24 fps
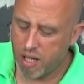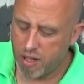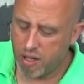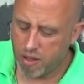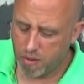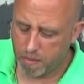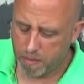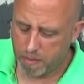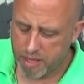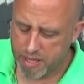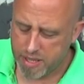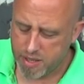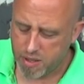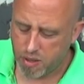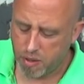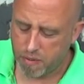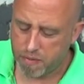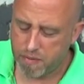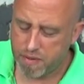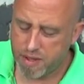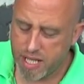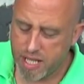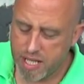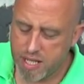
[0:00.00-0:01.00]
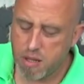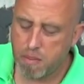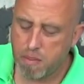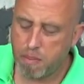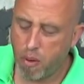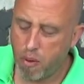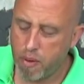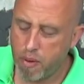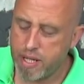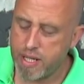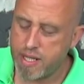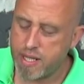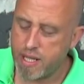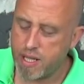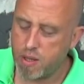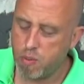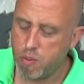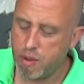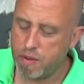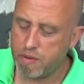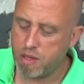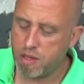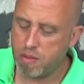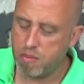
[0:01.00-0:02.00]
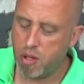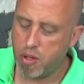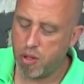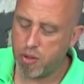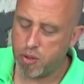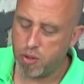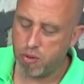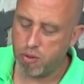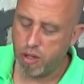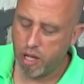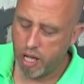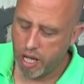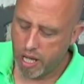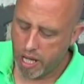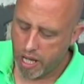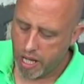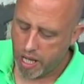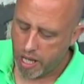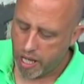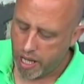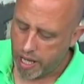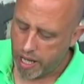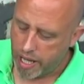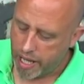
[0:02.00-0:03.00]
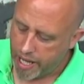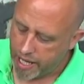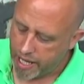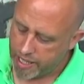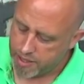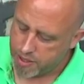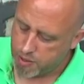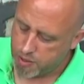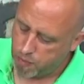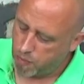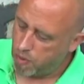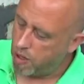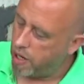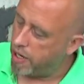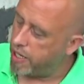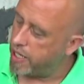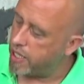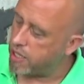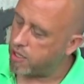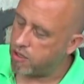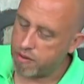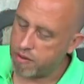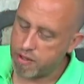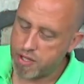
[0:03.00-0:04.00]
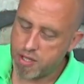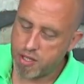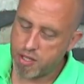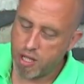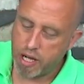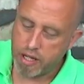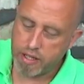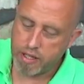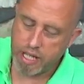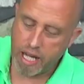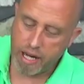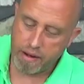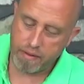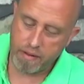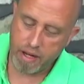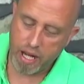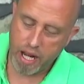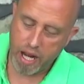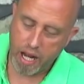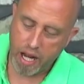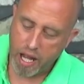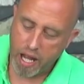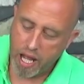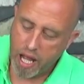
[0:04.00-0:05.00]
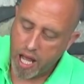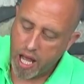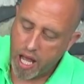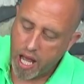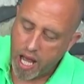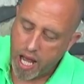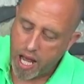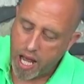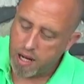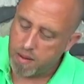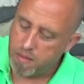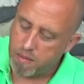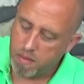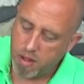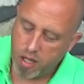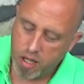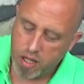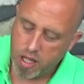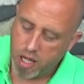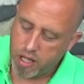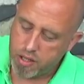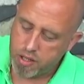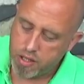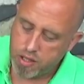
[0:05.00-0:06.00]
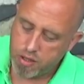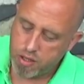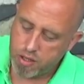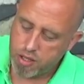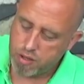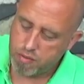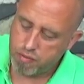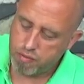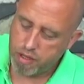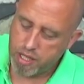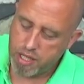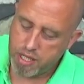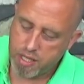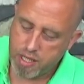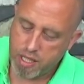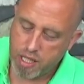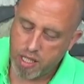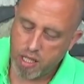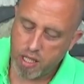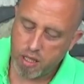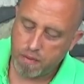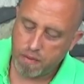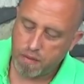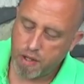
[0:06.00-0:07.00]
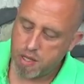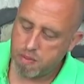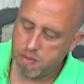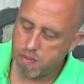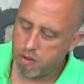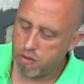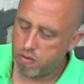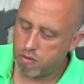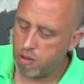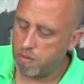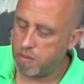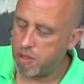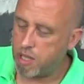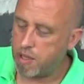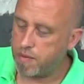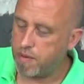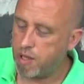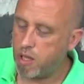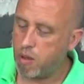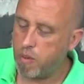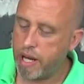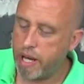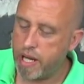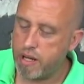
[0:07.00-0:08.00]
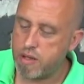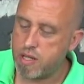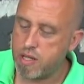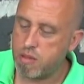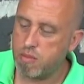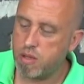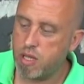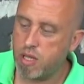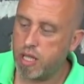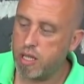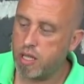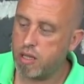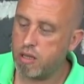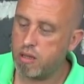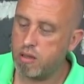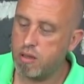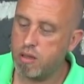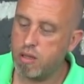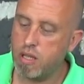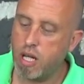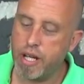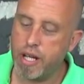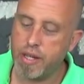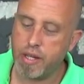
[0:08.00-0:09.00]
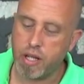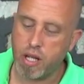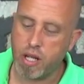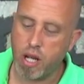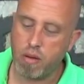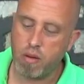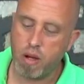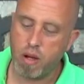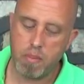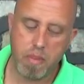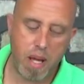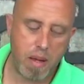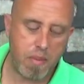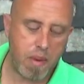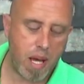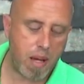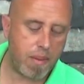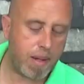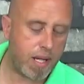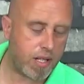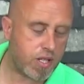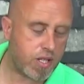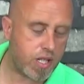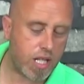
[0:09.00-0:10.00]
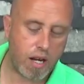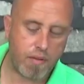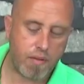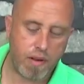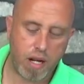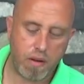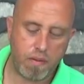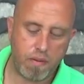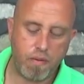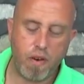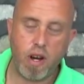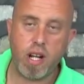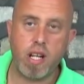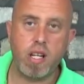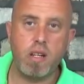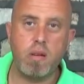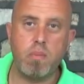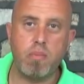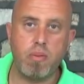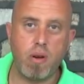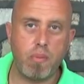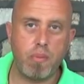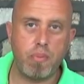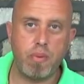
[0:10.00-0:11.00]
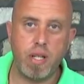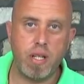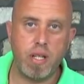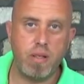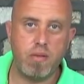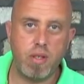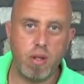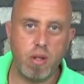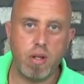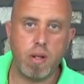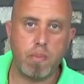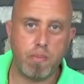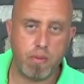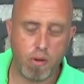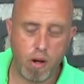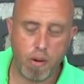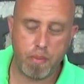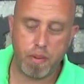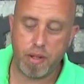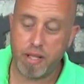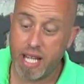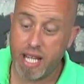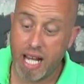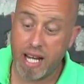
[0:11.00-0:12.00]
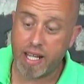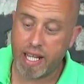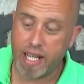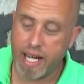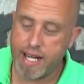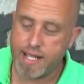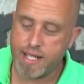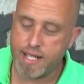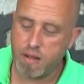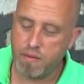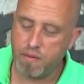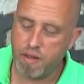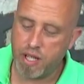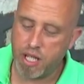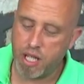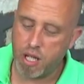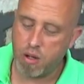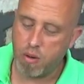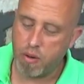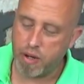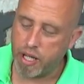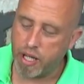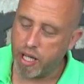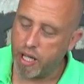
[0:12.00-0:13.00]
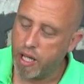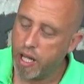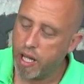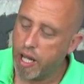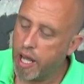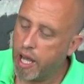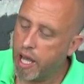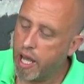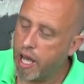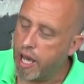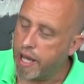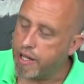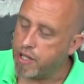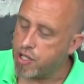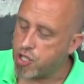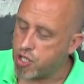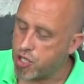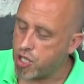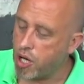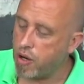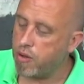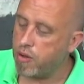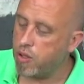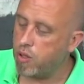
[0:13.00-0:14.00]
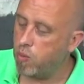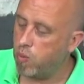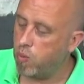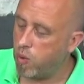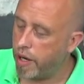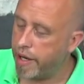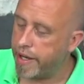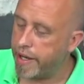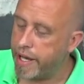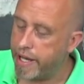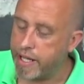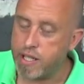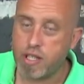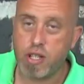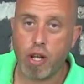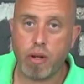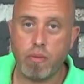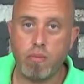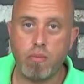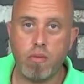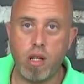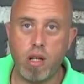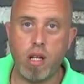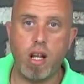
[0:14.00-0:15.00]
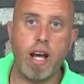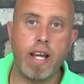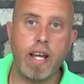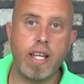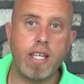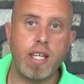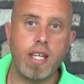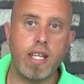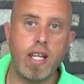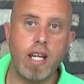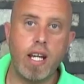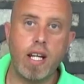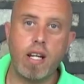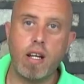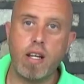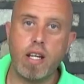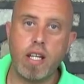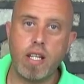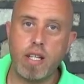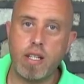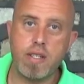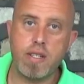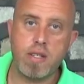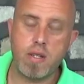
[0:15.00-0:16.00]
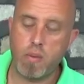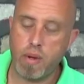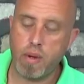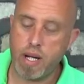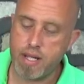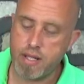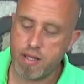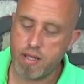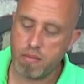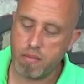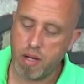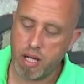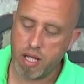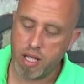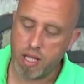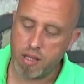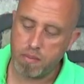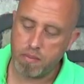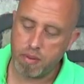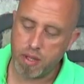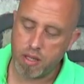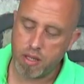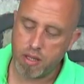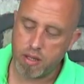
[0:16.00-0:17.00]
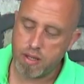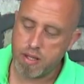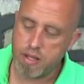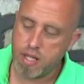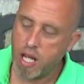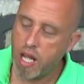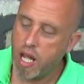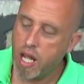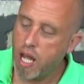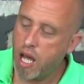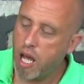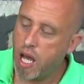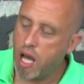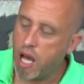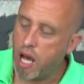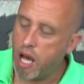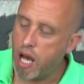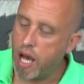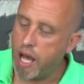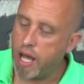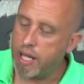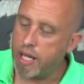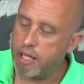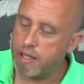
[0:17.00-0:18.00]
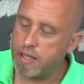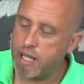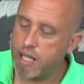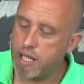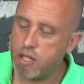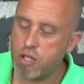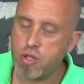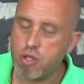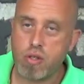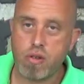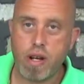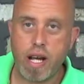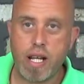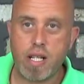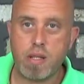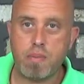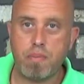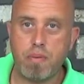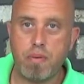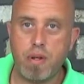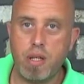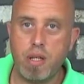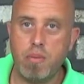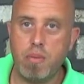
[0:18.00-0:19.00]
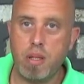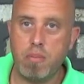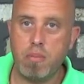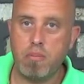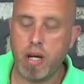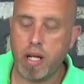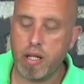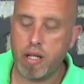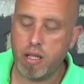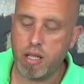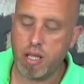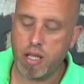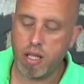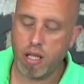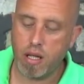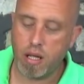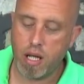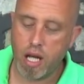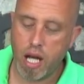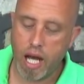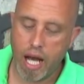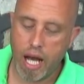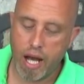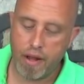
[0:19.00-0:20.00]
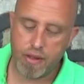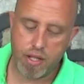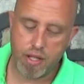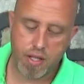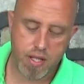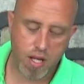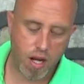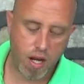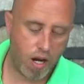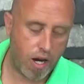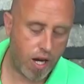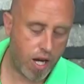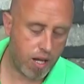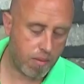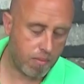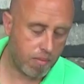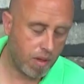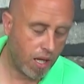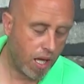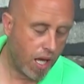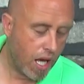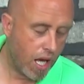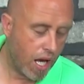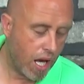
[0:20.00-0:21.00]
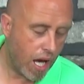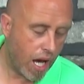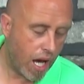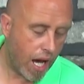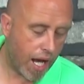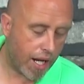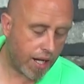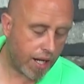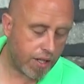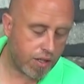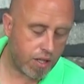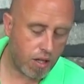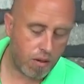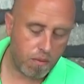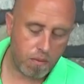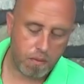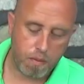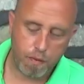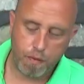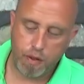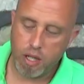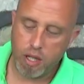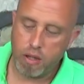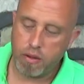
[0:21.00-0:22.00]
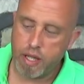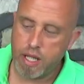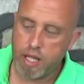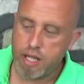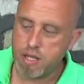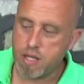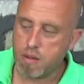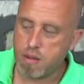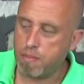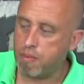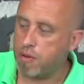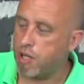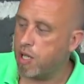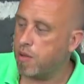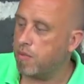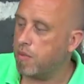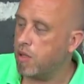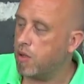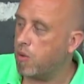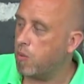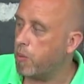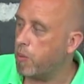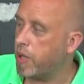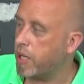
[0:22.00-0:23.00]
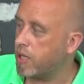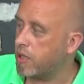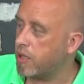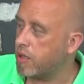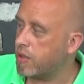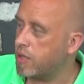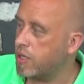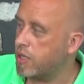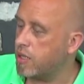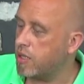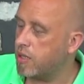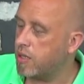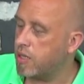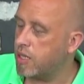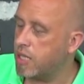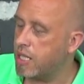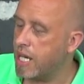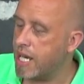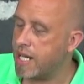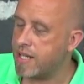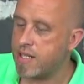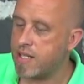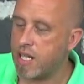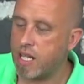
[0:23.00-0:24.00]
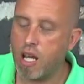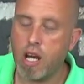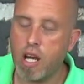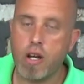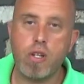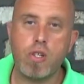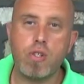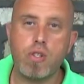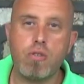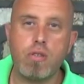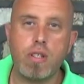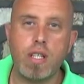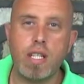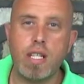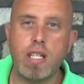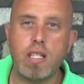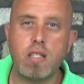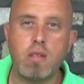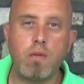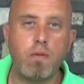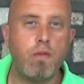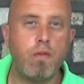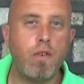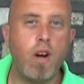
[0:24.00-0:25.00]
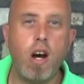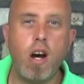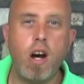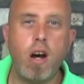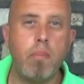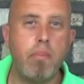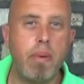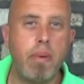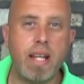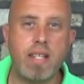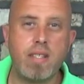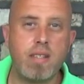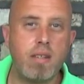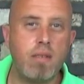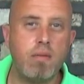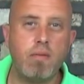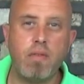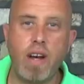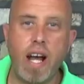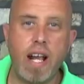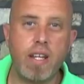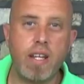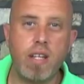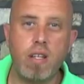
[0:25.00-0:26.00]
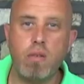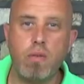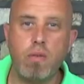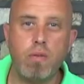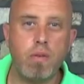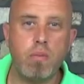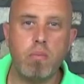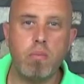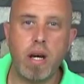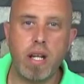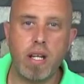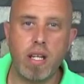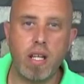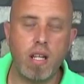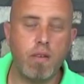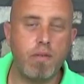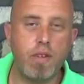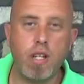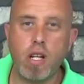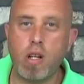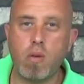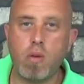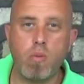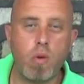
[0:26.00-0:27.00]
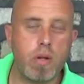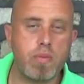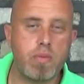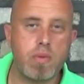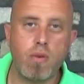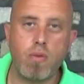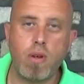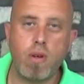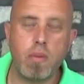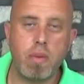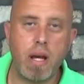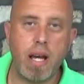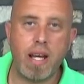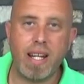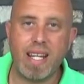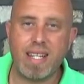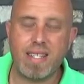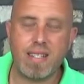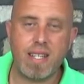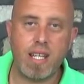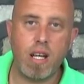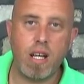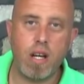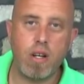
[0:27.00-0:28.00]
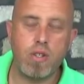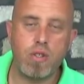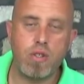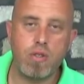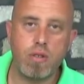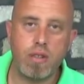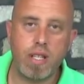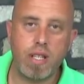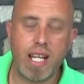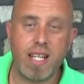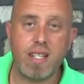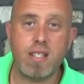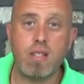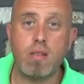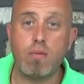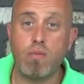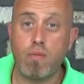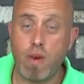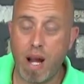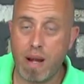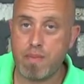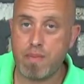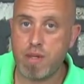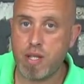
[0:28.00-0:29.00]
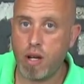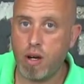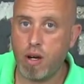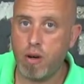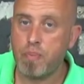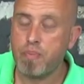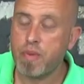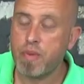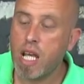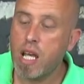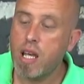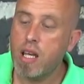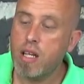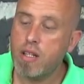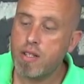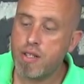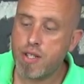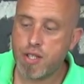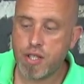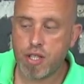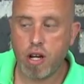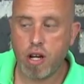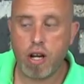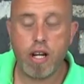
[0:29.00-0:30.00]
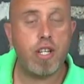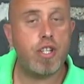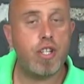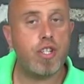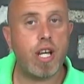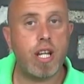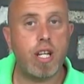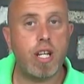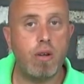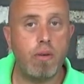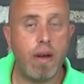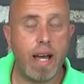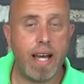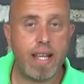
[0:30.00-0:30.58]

with the model. Hence why it got stuck down there. And I should just really stick it in the Facebook group and give it away or something. I don't know. Maybe I should get around to finally properly doing a proper dedicated video on it and show you why I don't like it and I think it's a waste of money, because it did attract premium money at the time and I don't feel it's a premium wing. The S800 is far better value for money. If you don't know what I'm talking about, an S800, that is the Reptile Sky Shadow